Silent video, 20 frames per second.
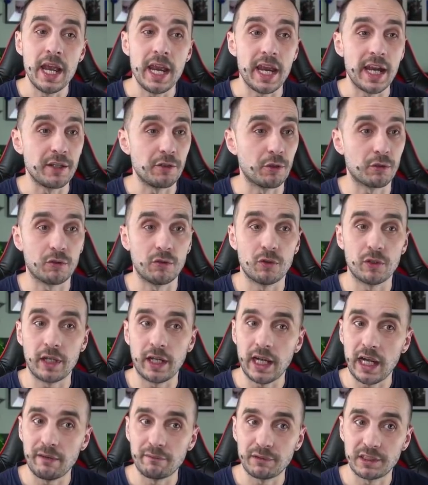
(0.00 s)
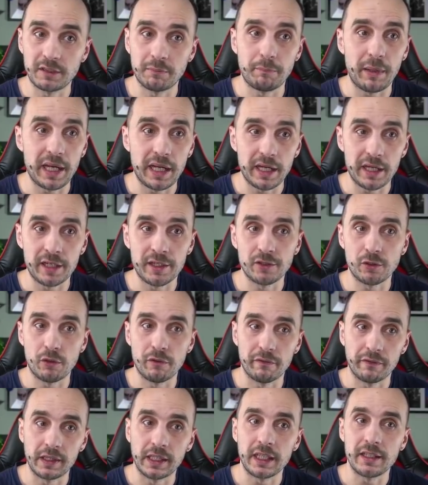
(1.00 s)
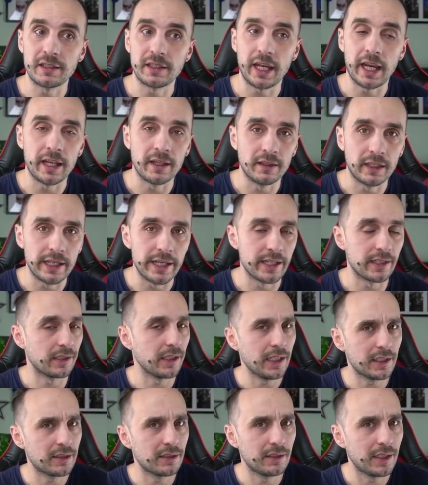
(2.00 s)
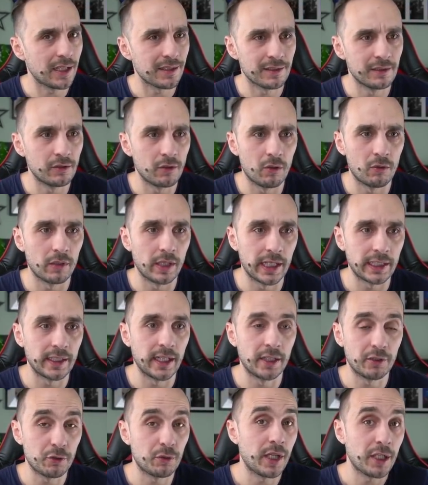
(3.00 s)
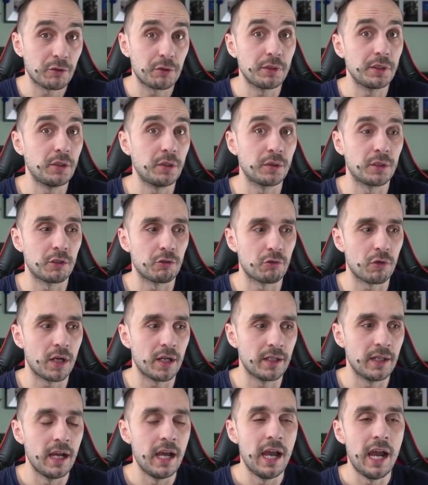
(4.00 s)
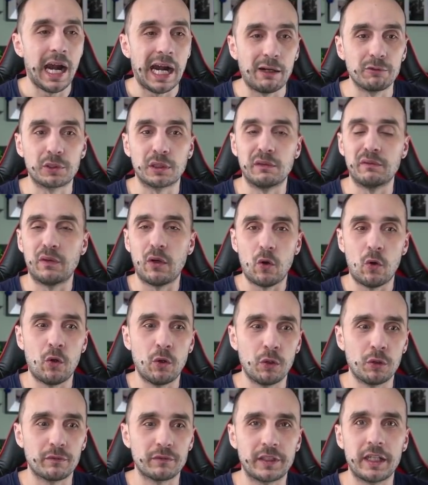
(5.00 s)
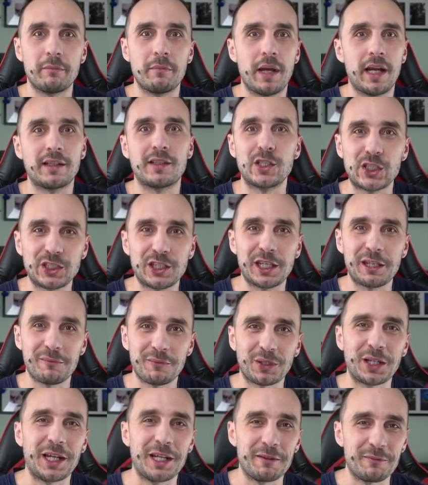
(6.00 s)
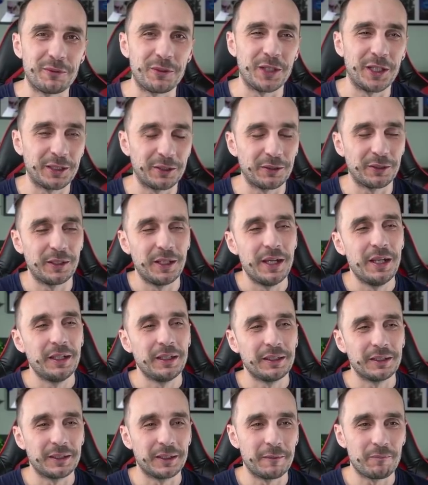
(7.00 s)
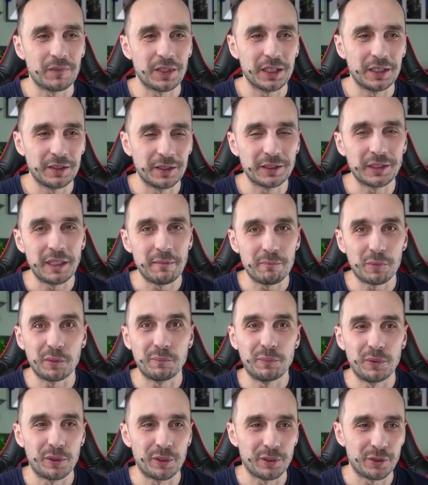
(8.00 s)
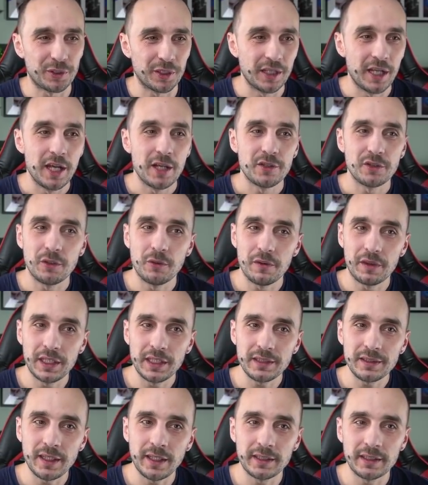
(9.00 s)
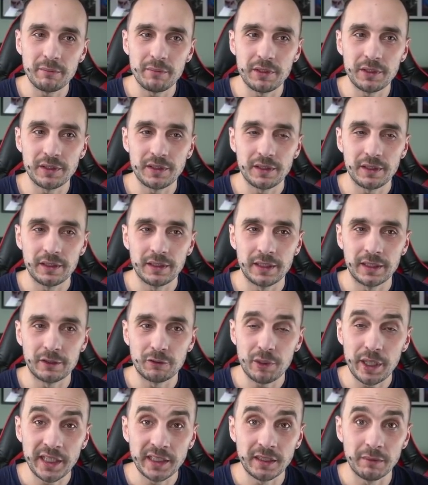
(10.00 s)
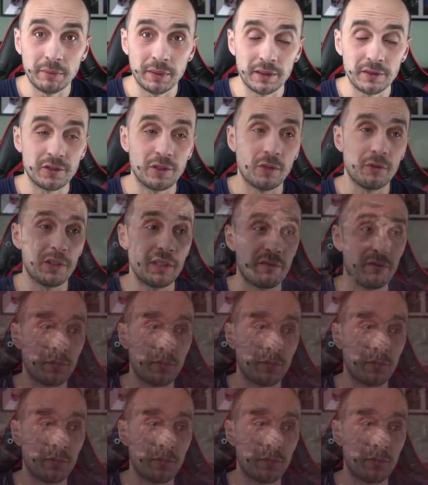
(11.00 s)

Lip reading: and you're gonna have spares of this and this. It doesn't go like that. You're actually gonna run out of all of them at the same time, right? Or in the same proportion. So this item is tradable. So if